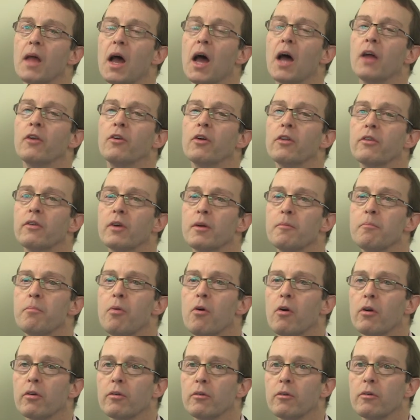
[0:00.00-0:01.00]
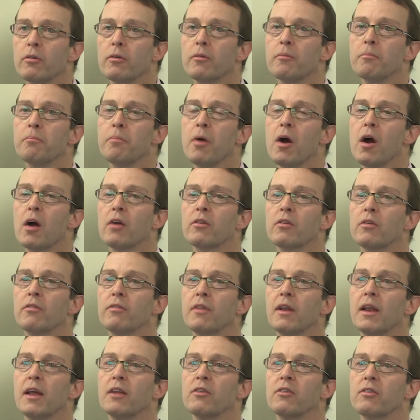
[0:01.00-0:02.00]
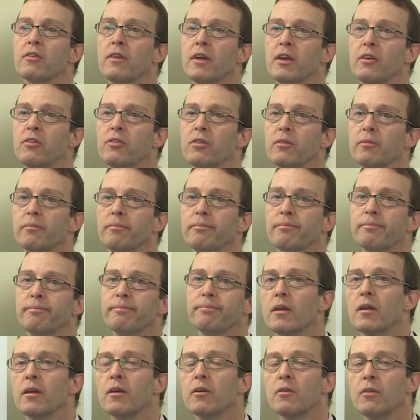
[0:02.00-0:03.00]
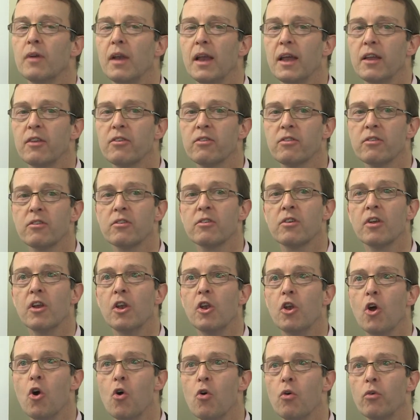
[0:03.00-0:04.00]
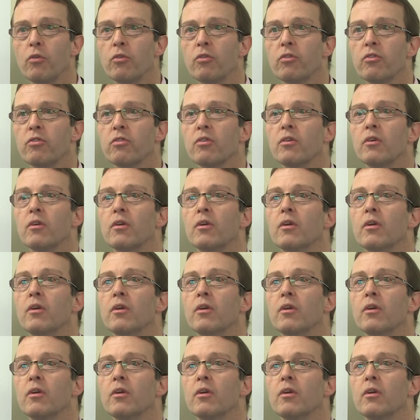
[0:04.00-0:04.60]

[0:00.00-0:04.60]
Another important part of the legislation relates to loans